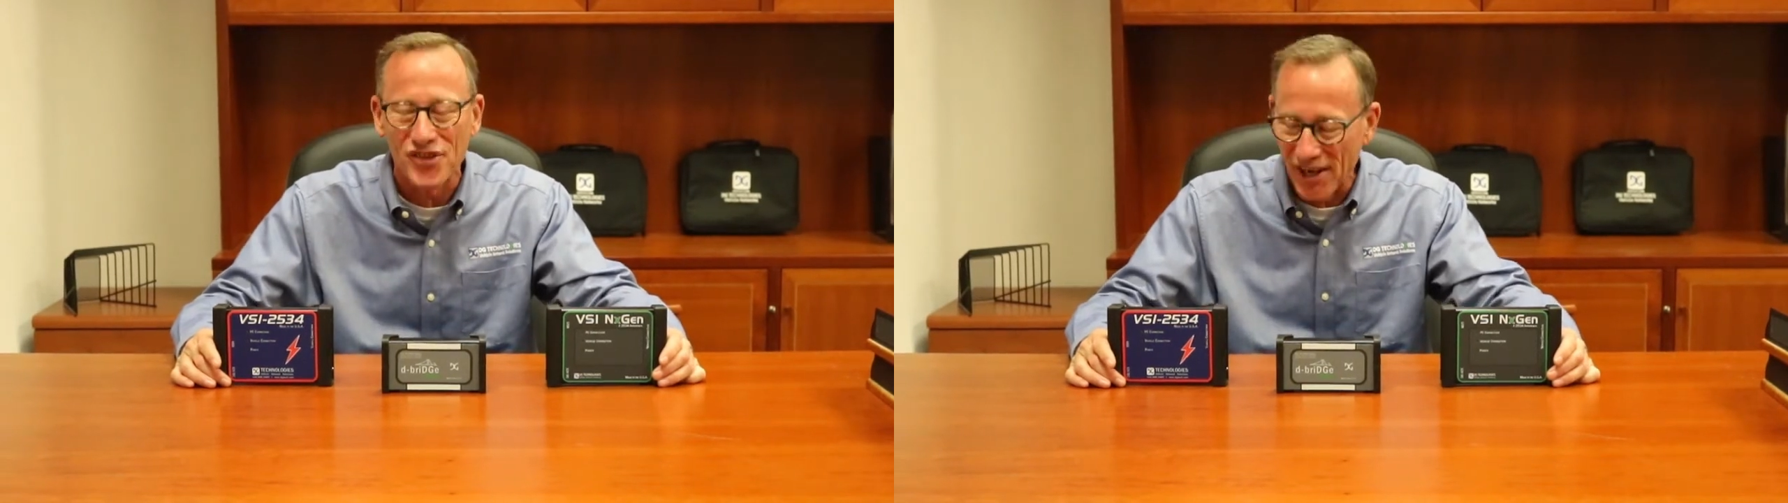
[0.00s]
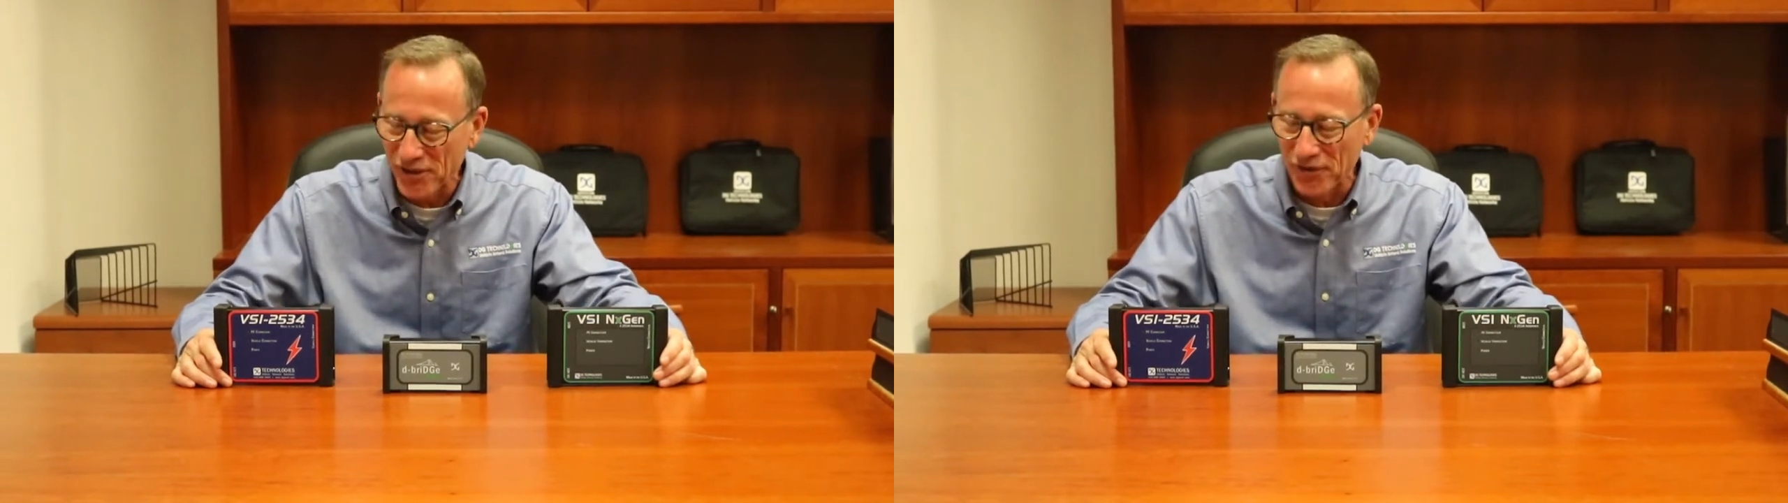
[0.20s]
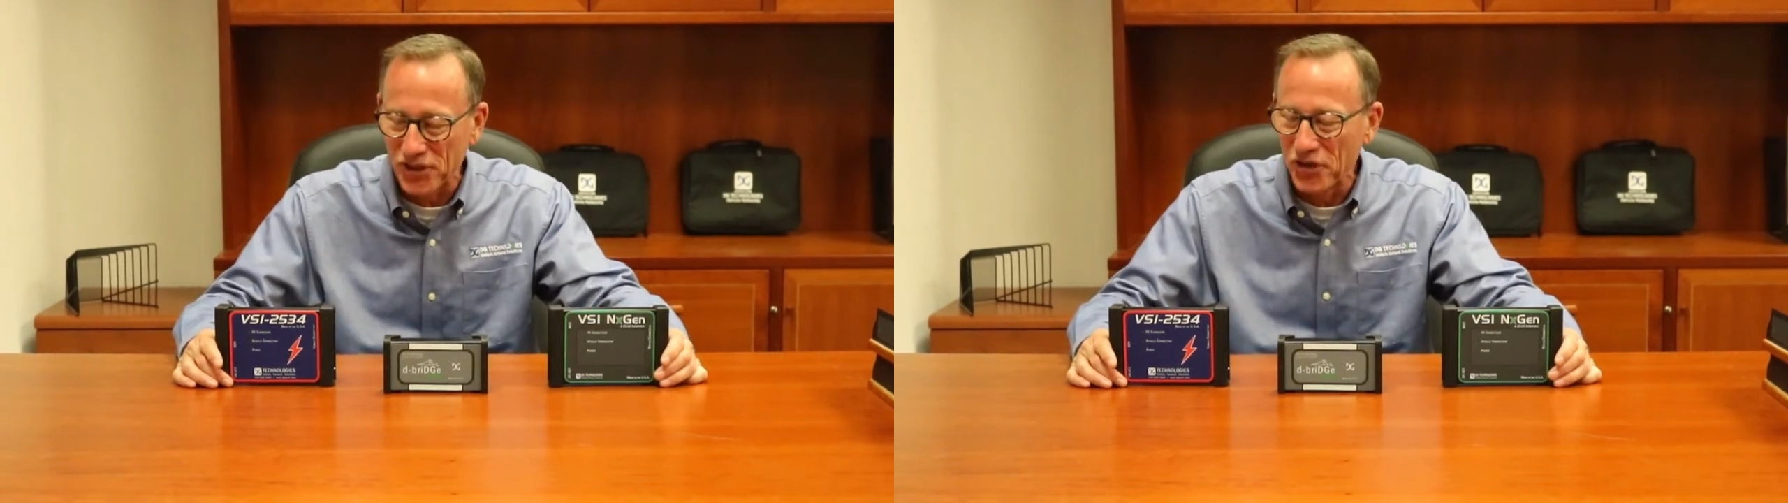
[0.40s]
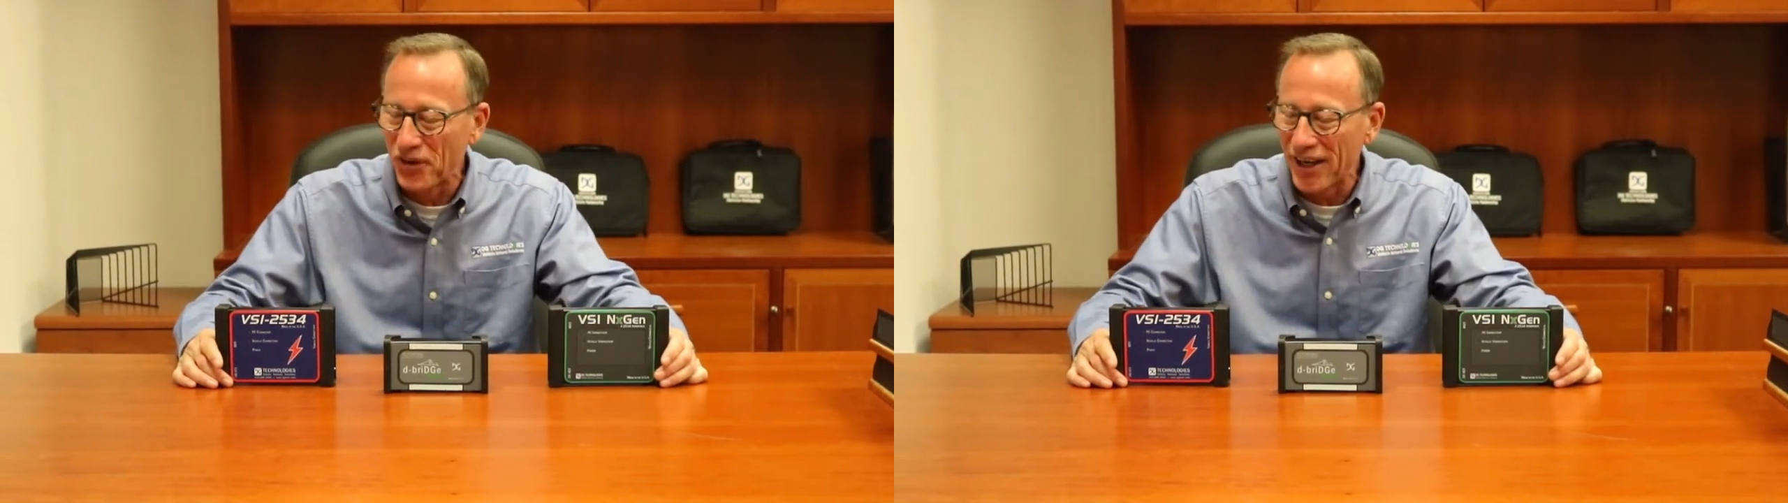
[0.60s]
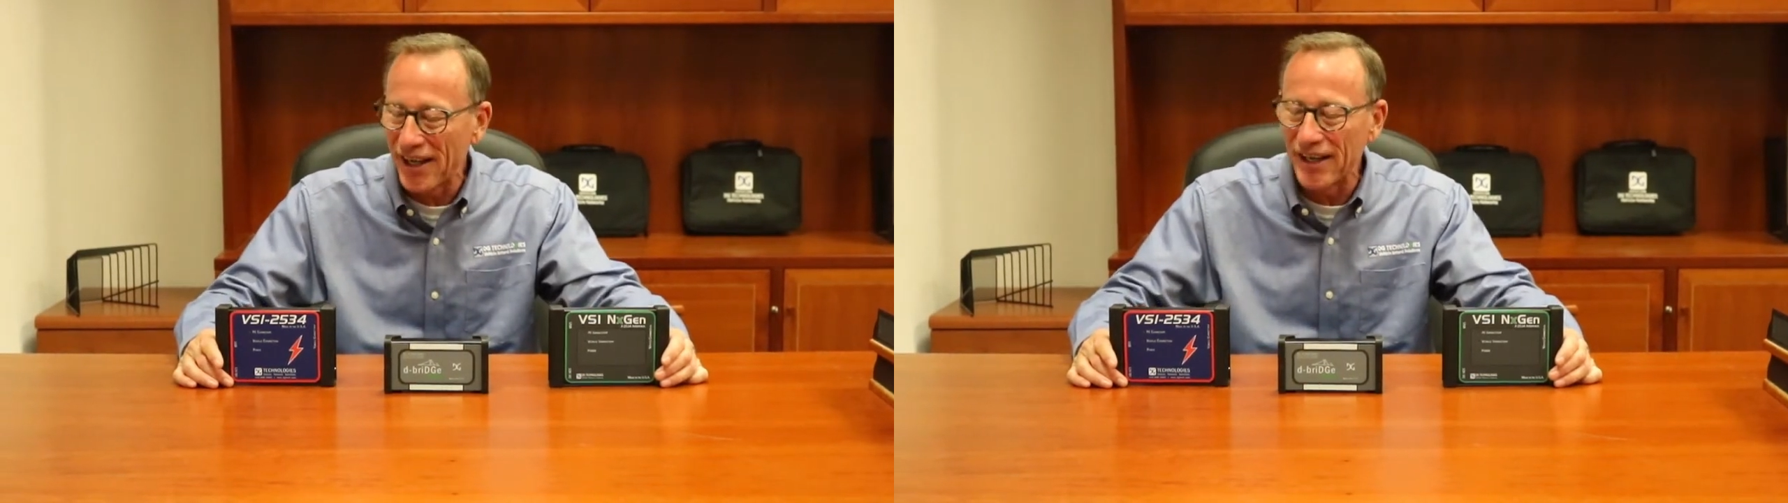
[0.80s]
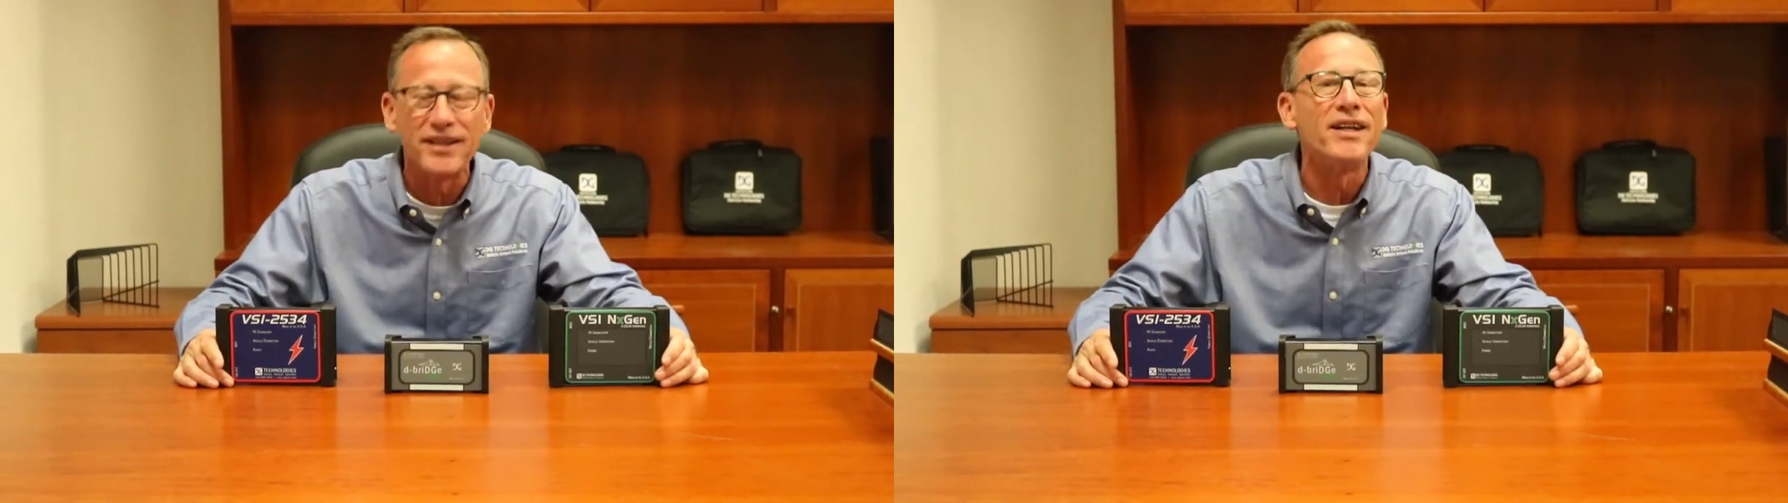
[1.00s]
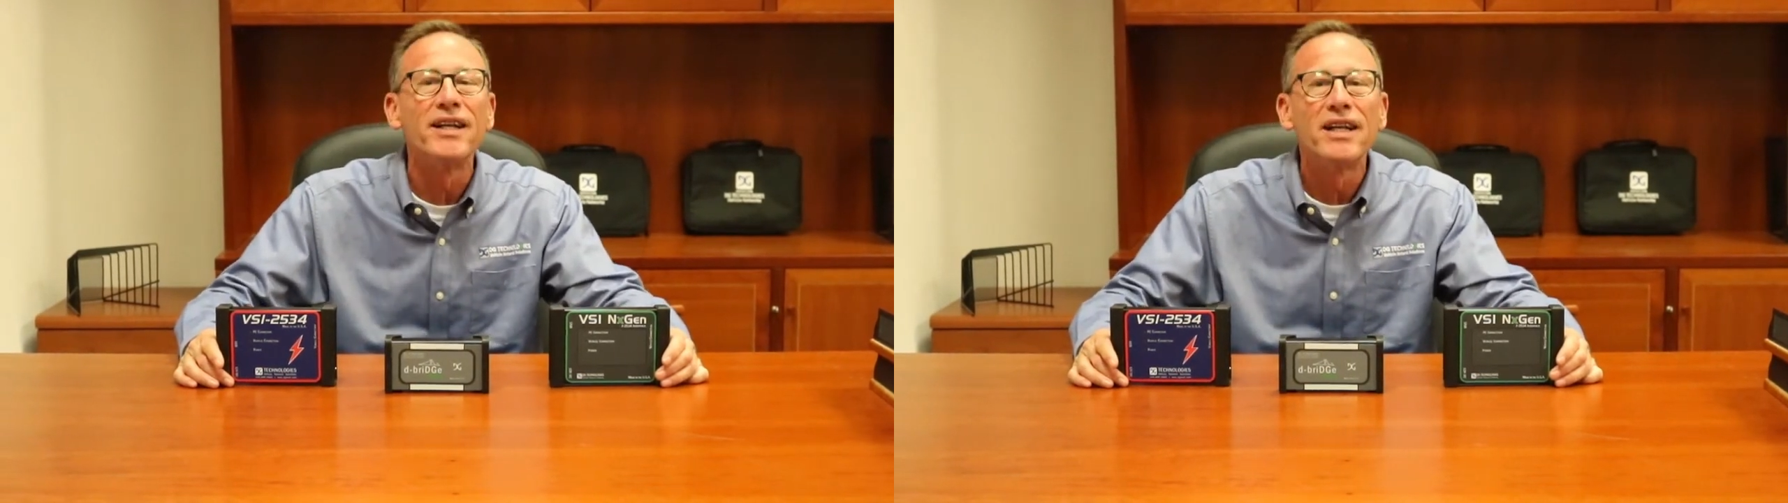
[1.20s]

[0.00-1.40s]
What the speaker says: Thanks for tuning in.